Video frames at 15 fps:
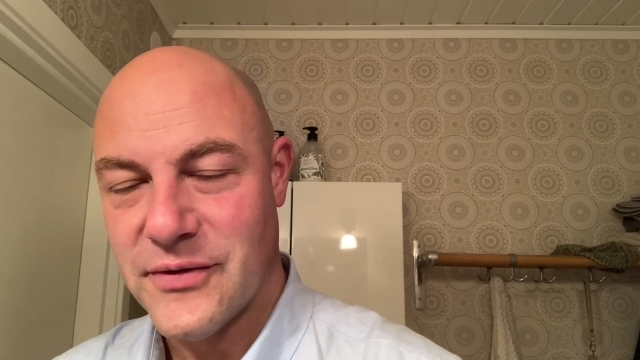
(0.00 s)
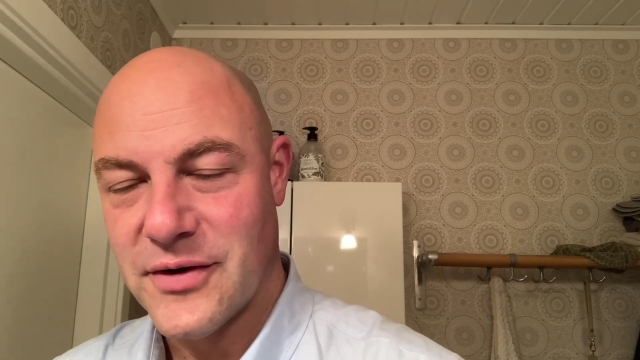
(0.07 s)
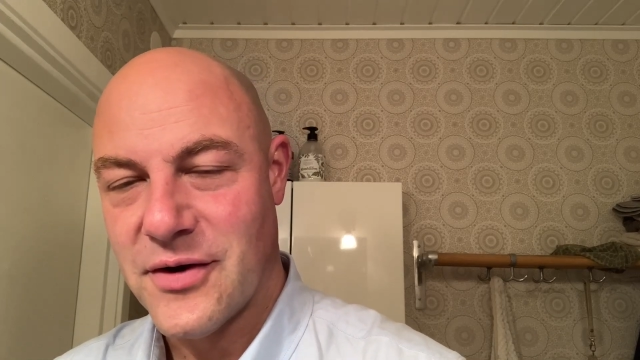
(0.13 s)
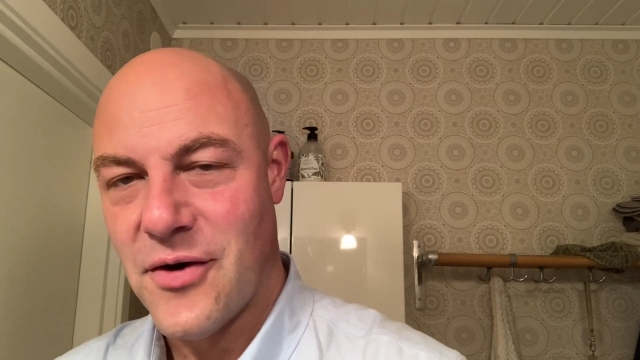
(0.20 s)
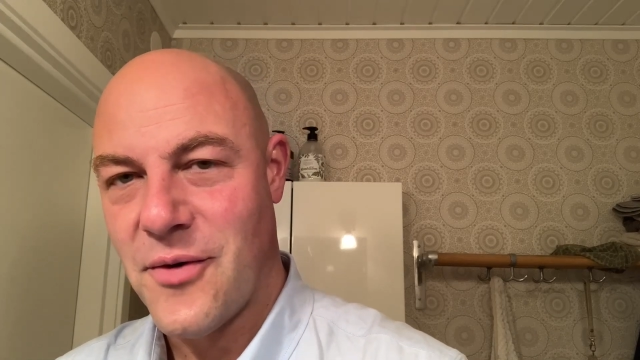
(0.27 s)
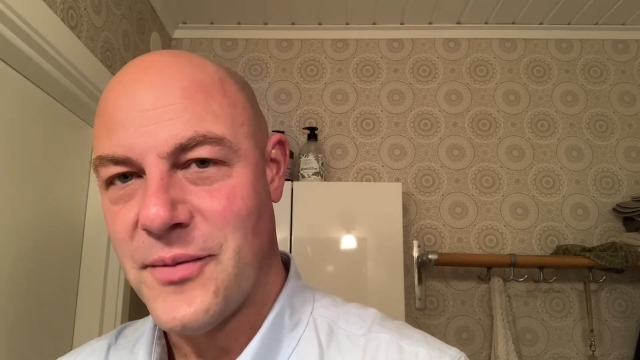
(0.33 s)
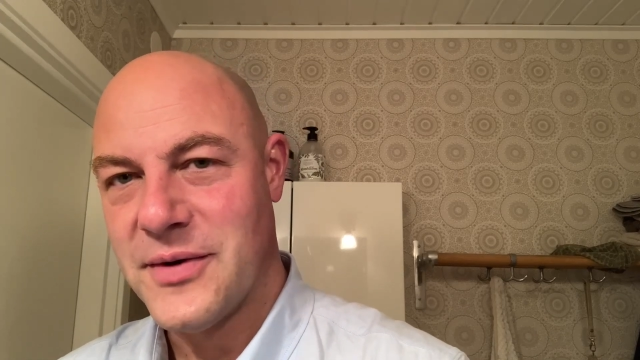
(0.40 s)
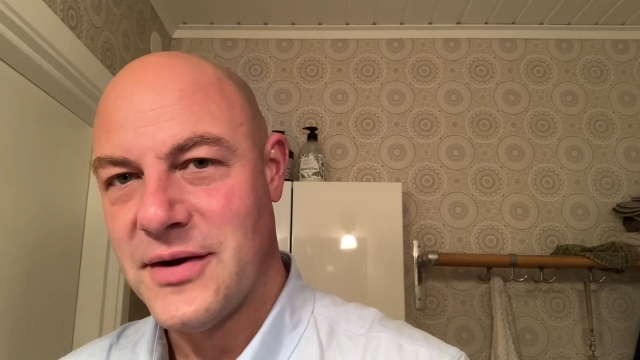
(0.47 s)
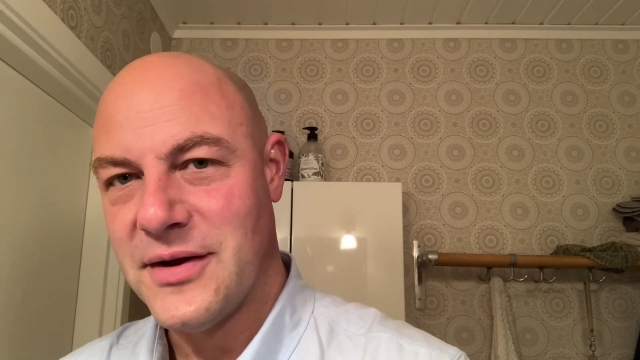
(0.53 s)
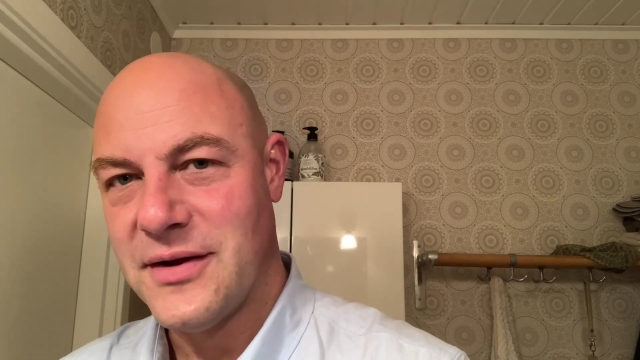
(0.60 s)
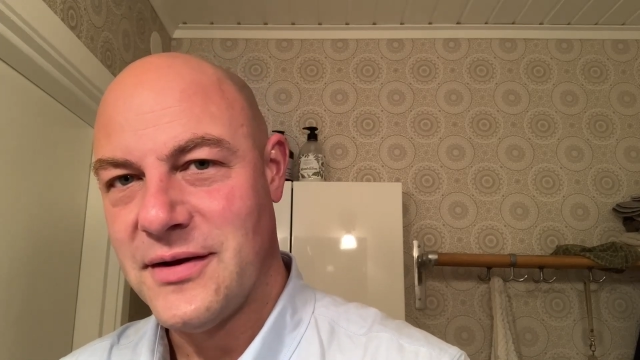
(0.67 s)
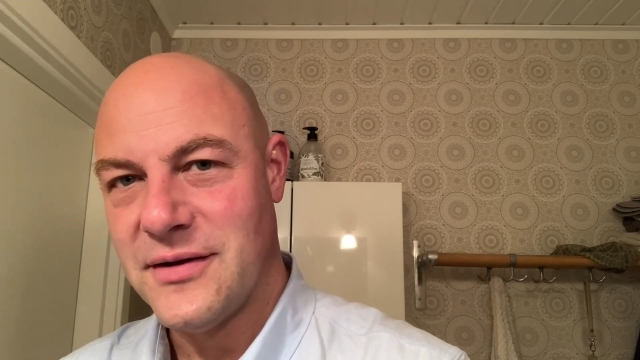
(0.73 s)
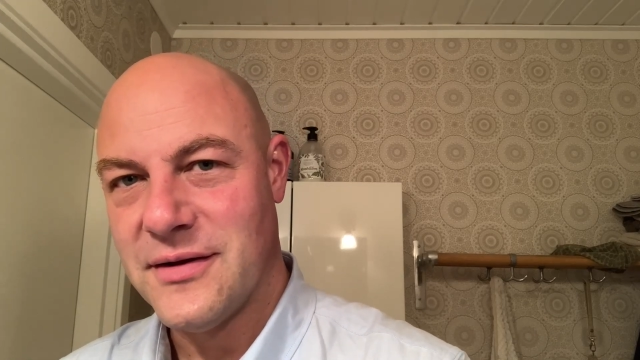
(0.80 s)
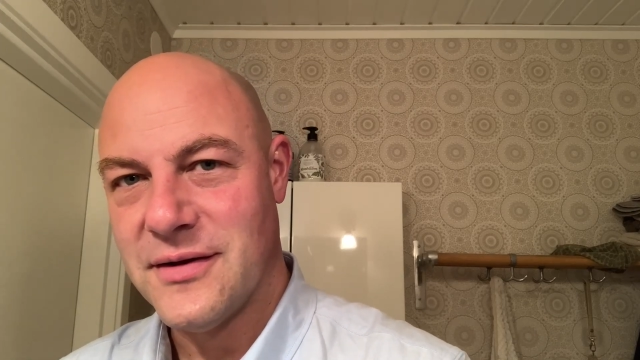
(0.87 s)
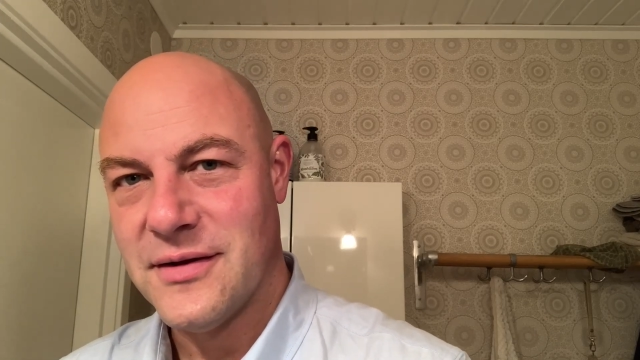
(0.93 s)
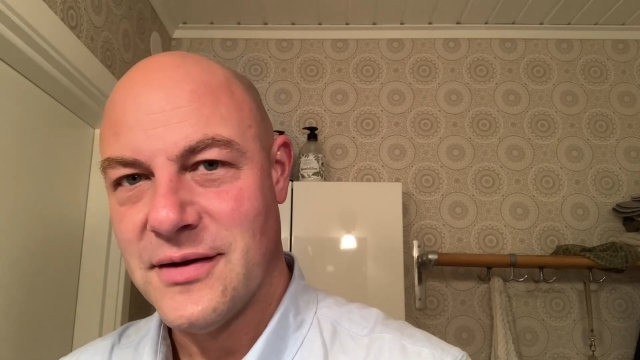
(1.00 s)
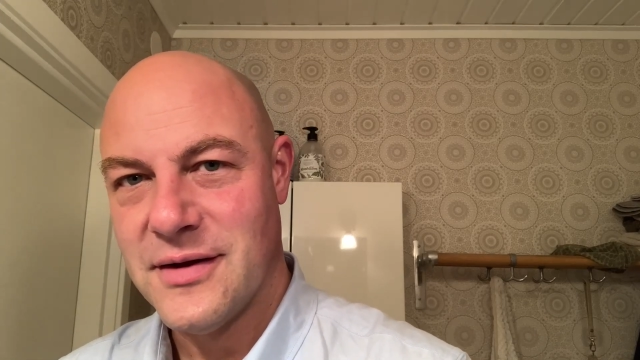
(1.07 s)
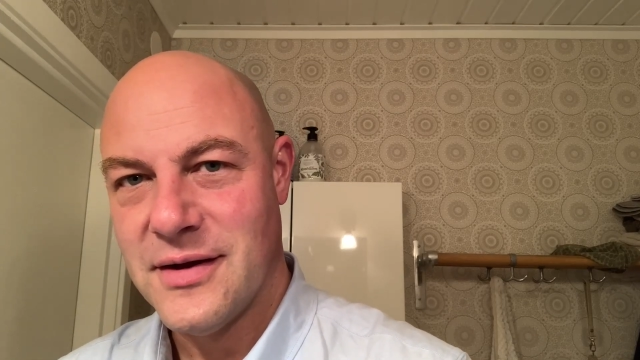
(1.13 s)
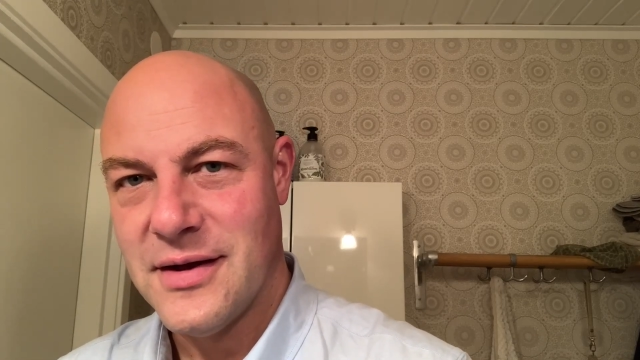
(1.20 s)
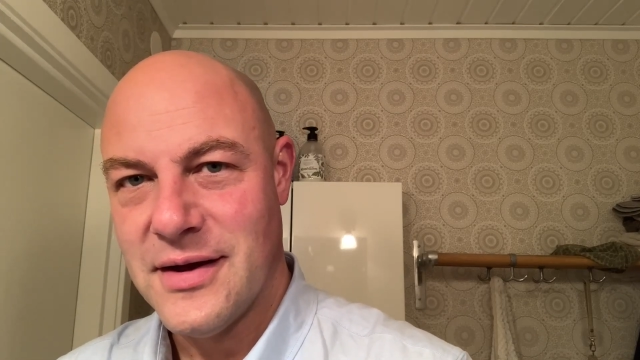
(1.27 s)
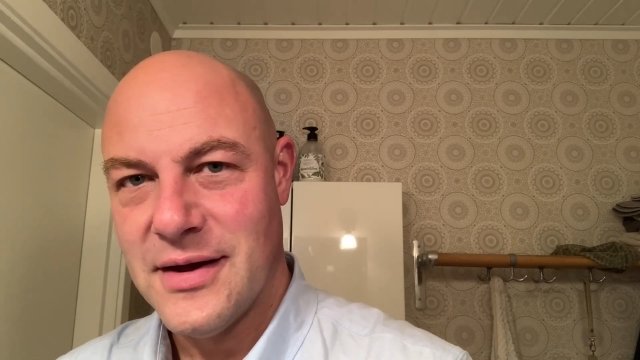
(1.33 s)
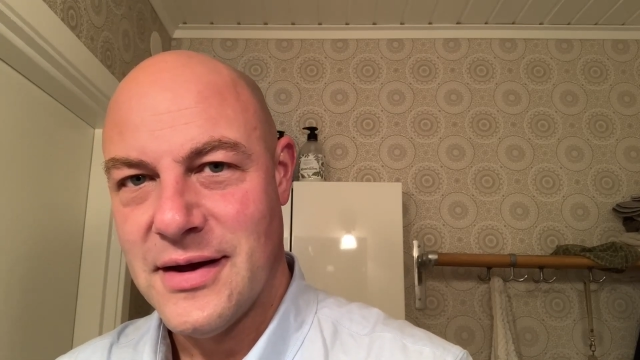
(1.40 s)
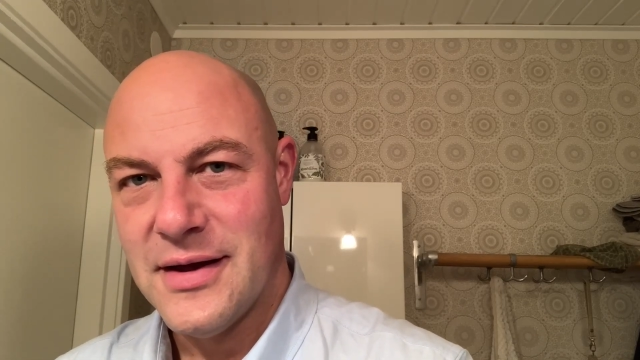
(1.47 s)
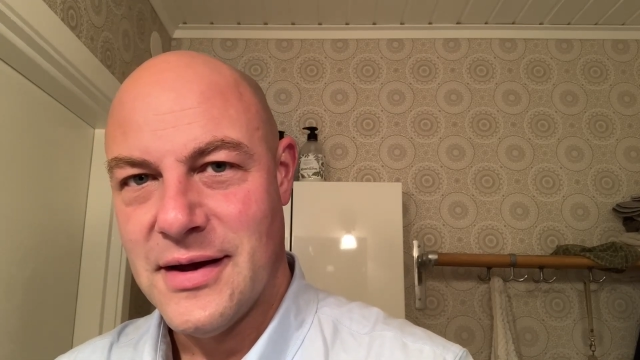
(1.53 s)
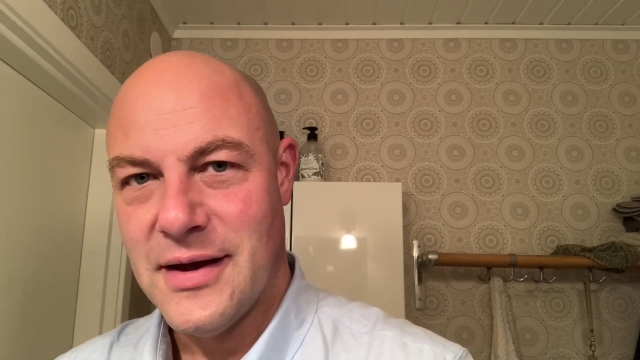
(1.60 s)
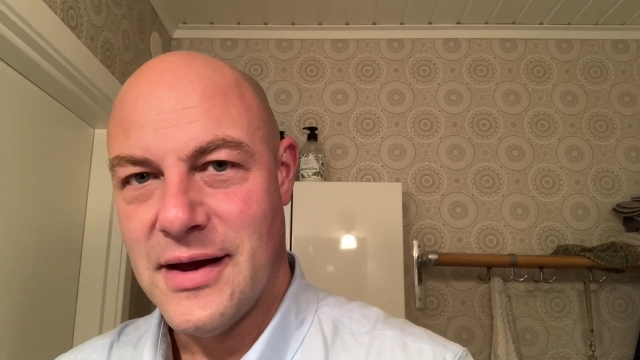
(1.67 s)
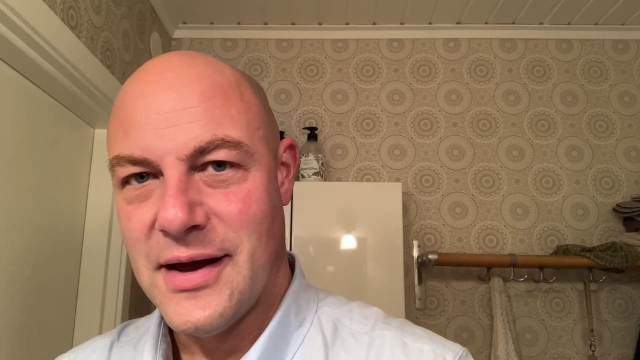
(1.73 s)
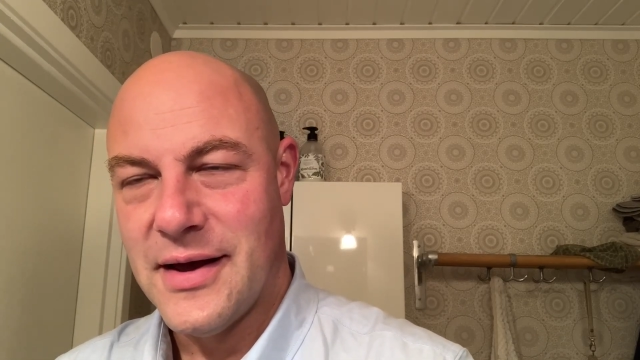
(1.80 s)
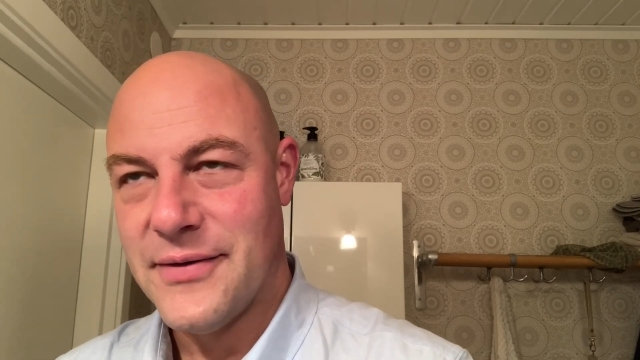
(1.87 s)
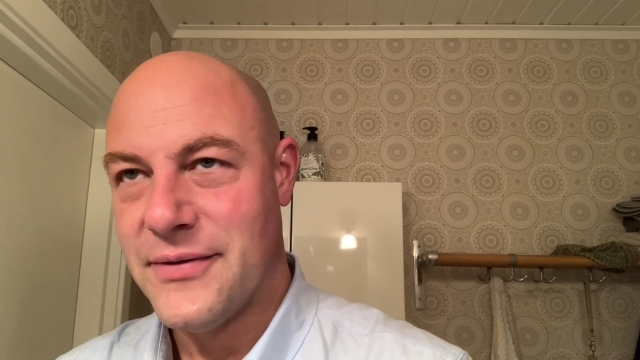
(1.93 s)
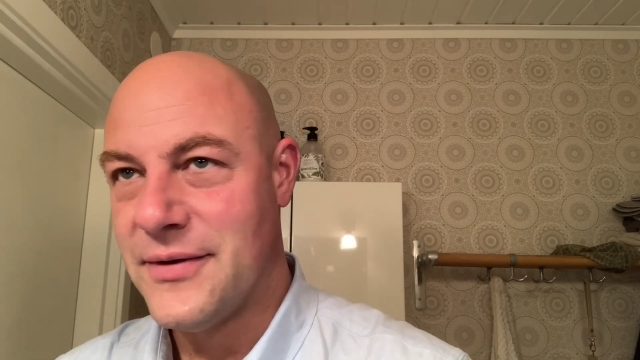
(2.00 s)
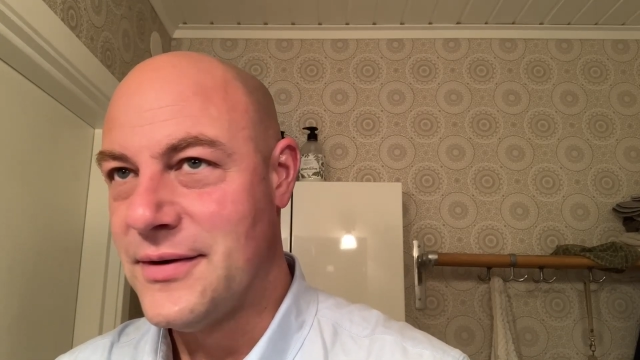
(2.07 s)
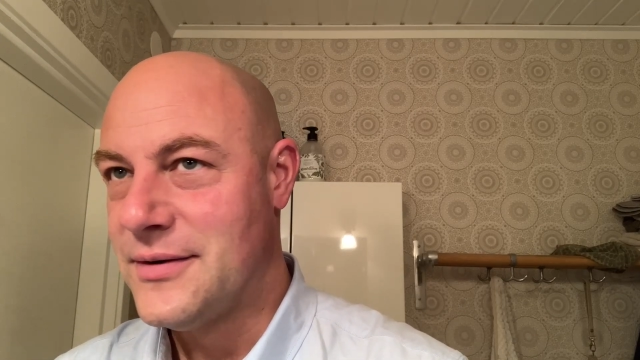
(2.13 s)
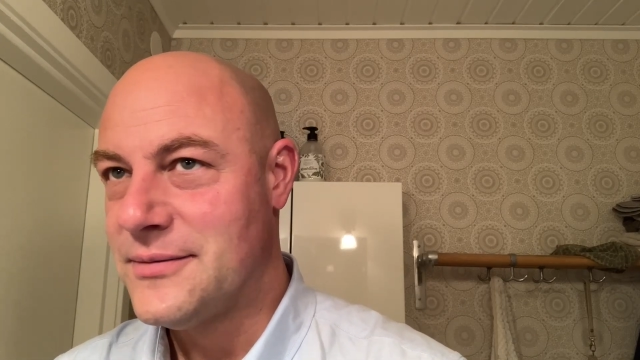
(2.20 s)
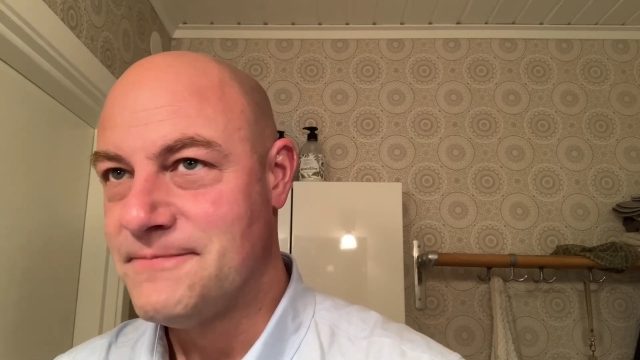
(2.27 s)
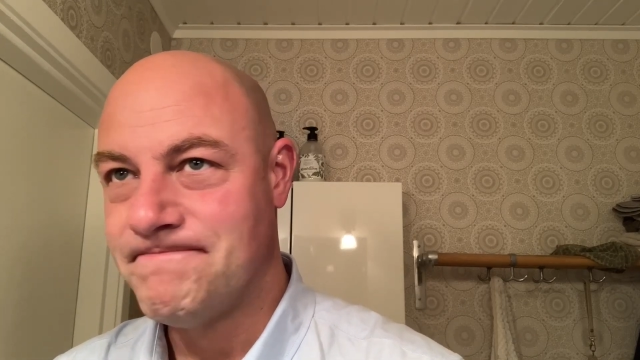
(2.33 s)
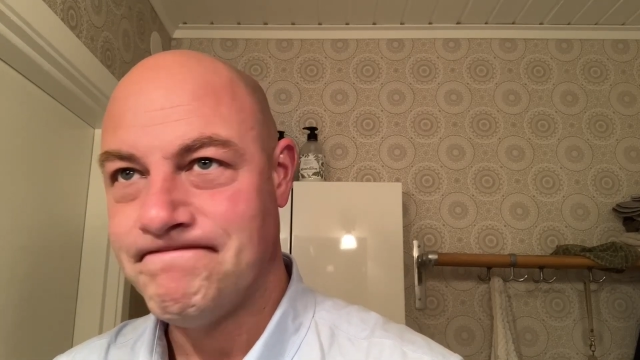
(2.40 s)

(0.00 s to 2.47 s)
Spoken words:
comedy and the,